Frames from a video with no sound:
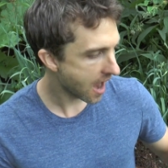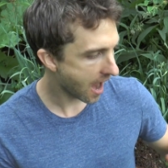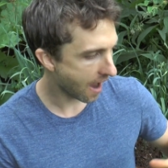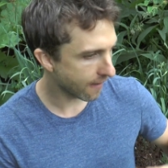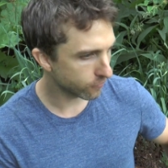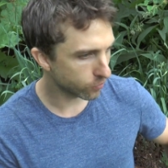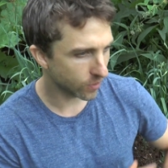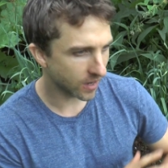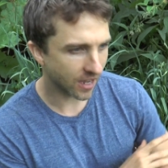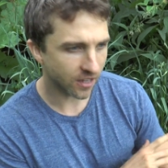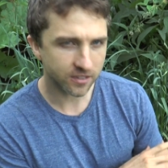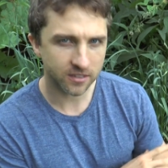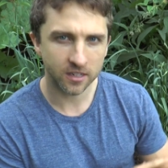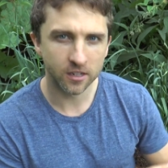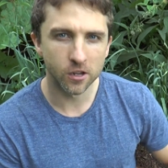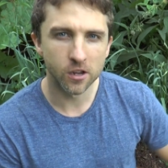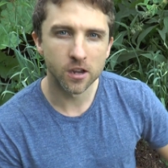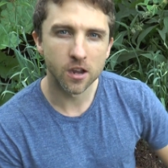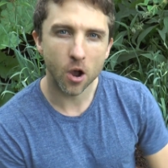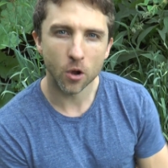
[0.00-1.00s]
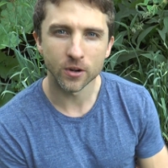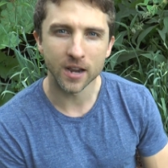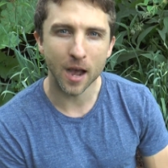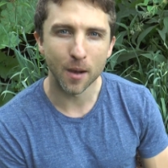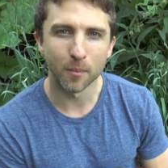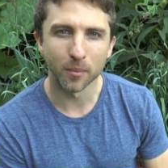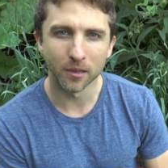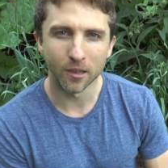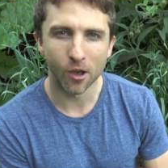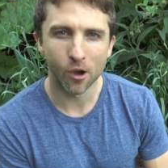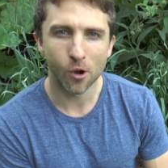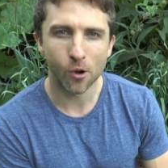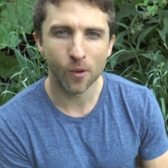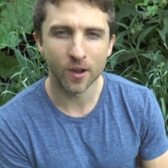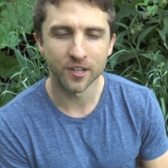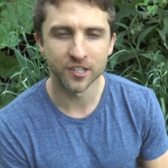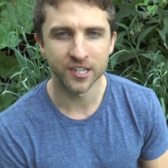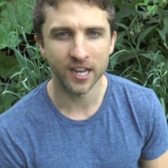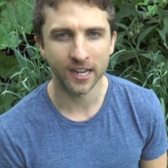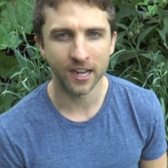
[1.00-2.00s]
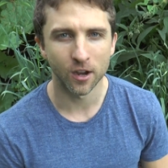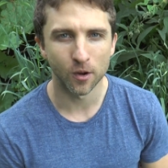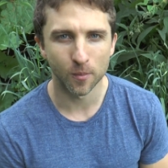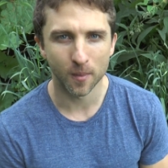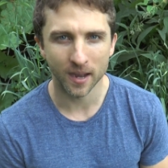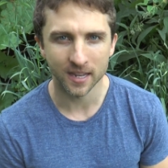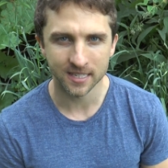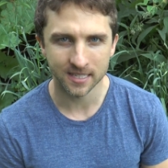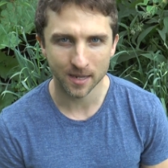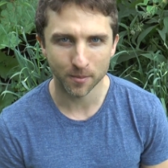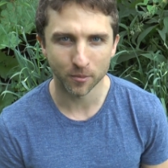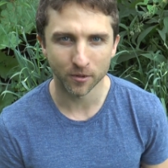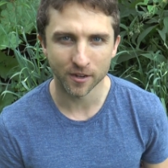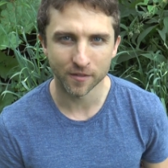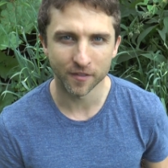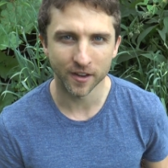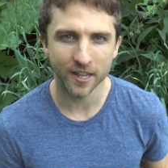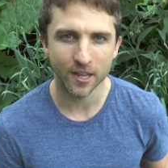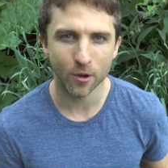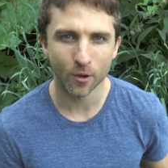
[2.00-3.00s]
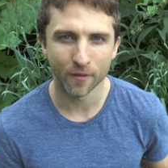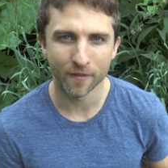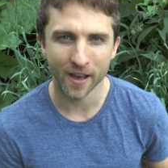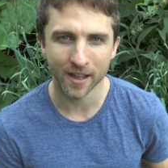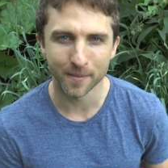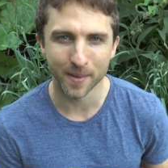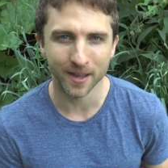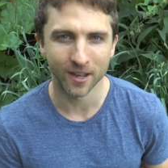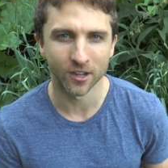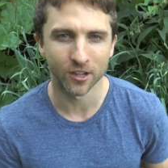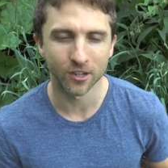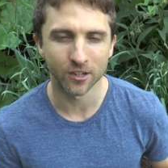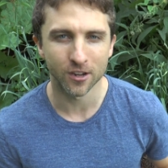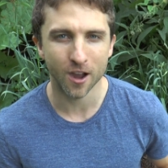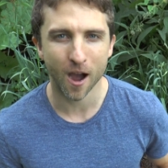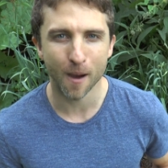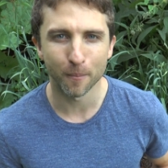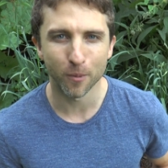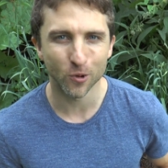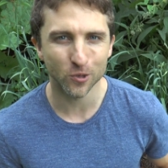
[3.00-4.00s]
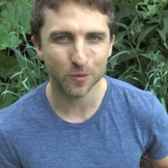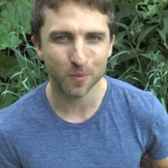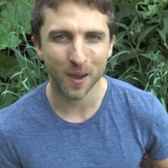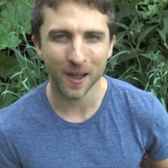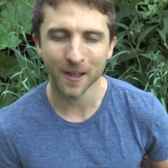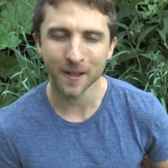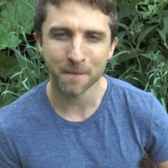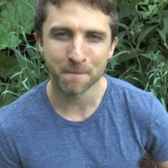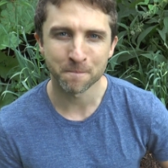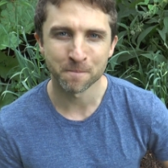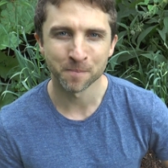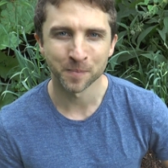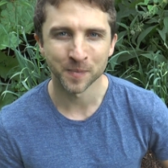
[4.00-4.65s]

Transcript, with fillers: Everyone else can go down below and check out my summary video of how to make a good compost pile.